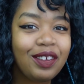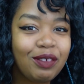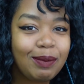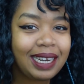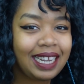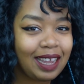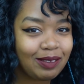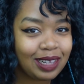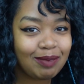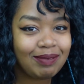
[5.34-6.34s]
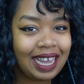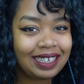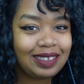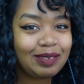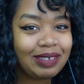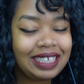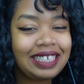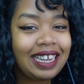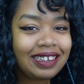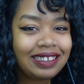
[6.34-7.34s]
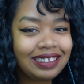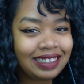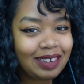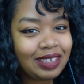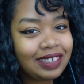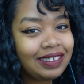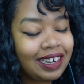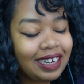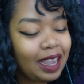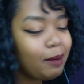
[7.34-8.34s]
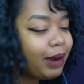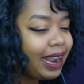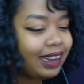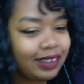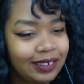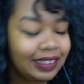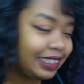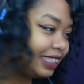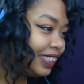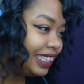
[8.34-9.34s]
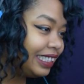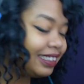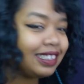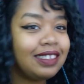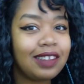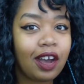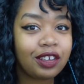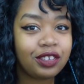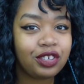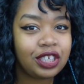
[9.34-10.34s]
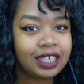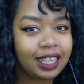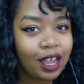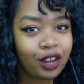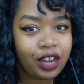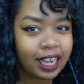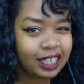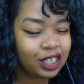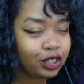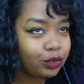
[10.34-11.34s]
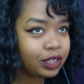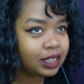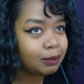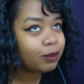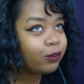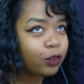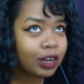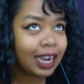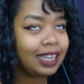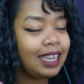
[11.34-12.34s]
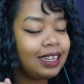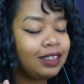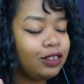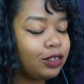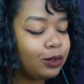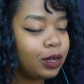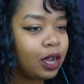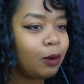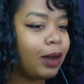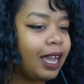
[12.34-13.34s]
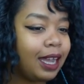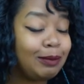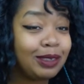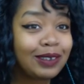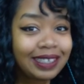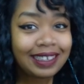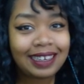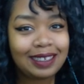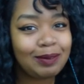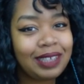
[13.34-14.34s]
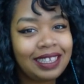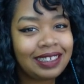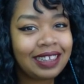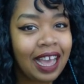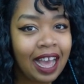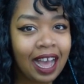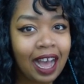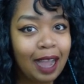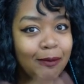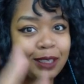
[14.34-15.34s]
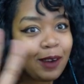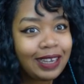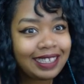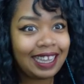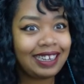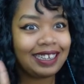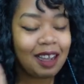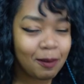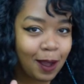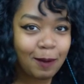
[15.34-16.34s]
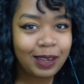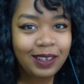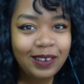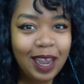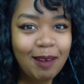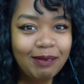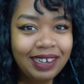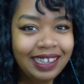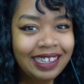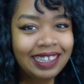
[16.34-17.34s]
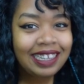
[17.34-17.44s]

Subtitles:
Hello everybody and welcome back to my channel. Today we are starting a brand new series. This is Oxygen Not Included, and before I get into why I'm so excited to play this, I'm so excited about my new camera.